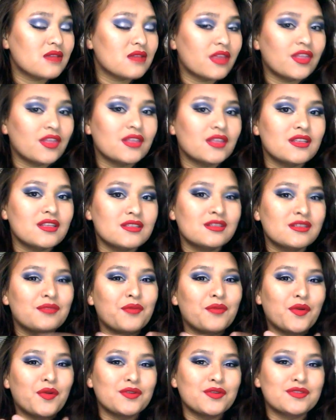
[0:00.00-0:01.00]
I think this is the
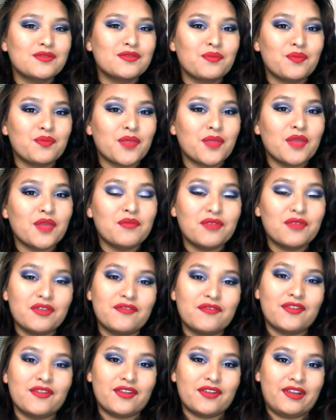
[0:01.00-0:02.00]
most
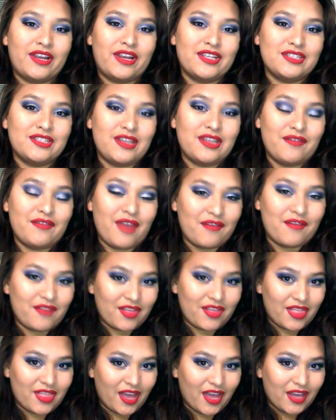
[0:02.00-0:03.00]
beautiful creation I've
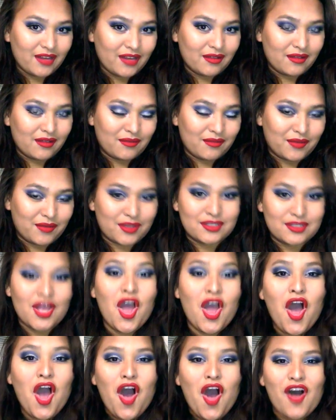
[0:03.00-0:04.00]
ever done, because
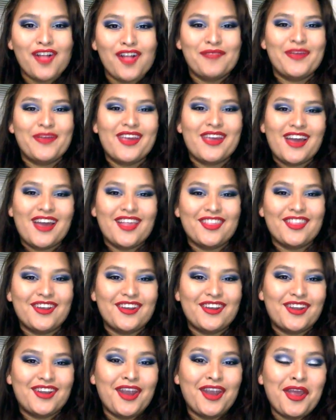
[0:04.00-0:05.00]
all my
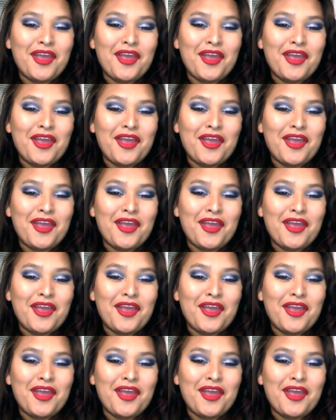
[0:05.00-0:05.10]
other